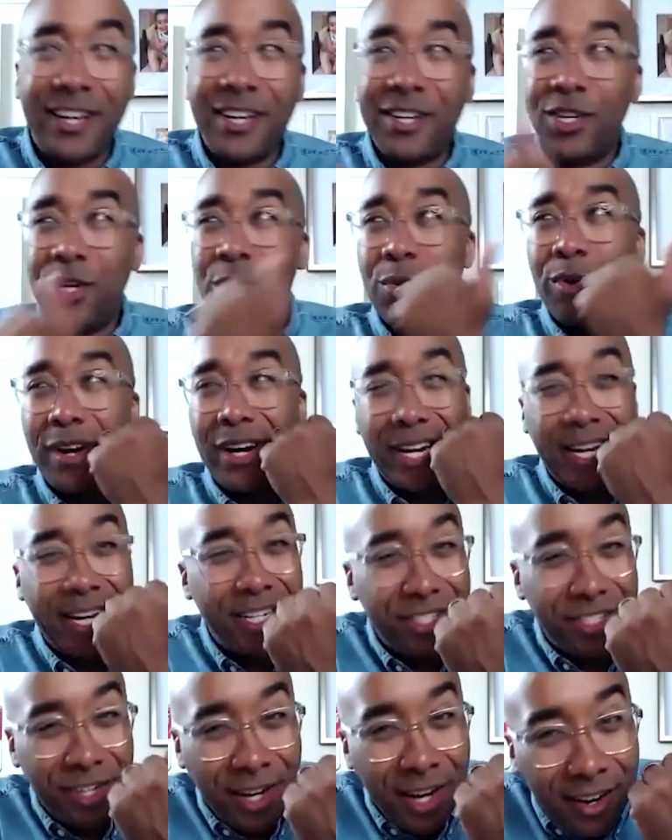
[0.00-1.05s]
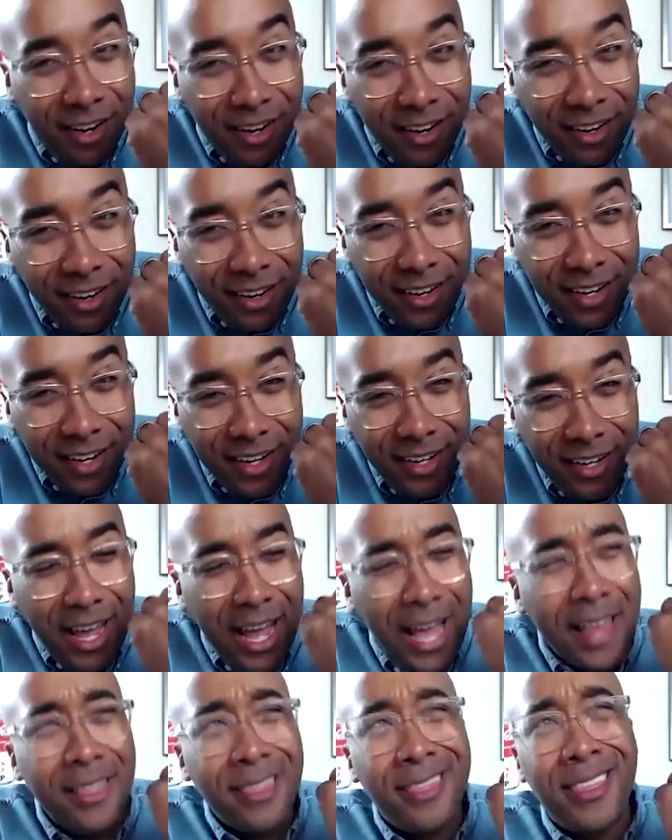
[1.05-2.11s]
You were an engineer,
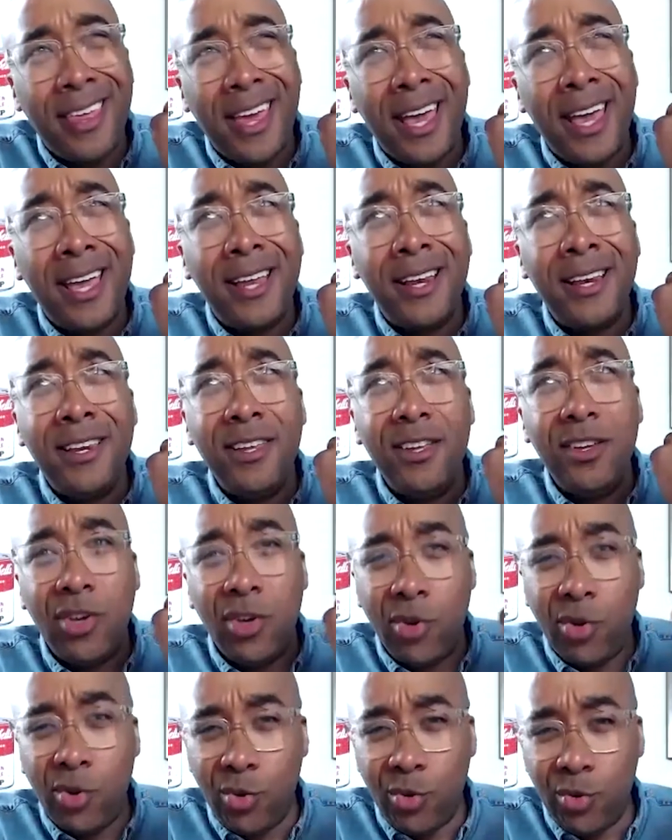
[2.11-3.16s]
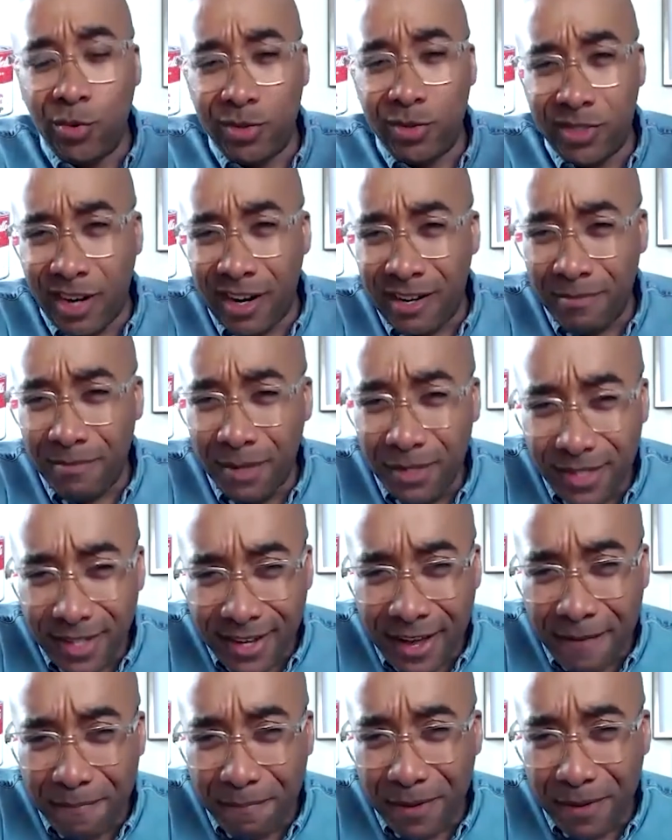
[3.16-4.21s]
and then you start a music
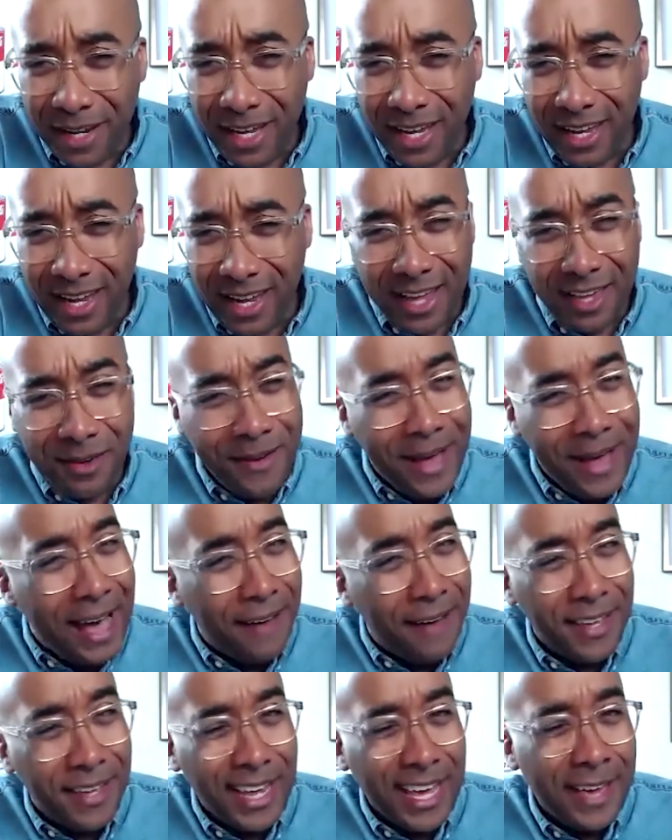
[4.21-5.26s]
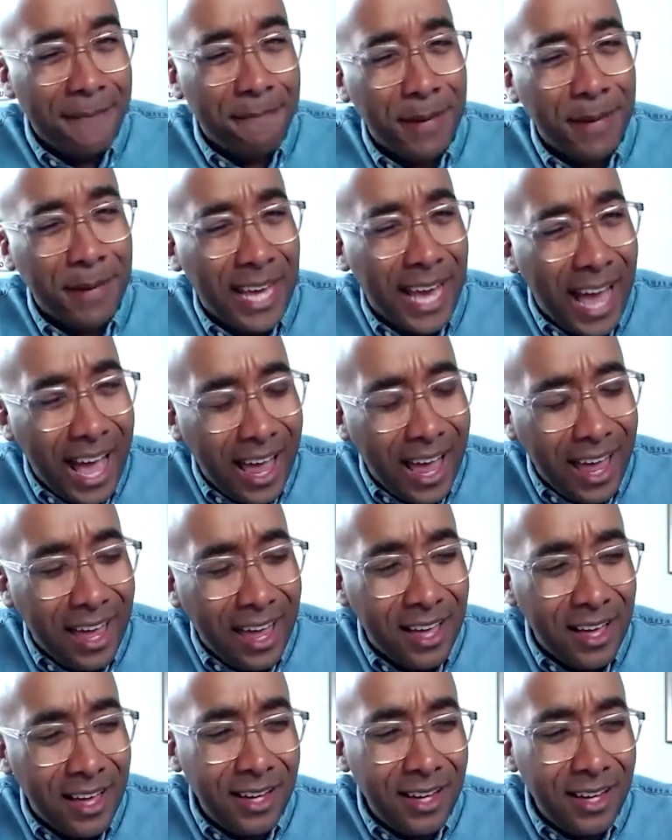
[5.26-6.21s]
company, and you have an MBA,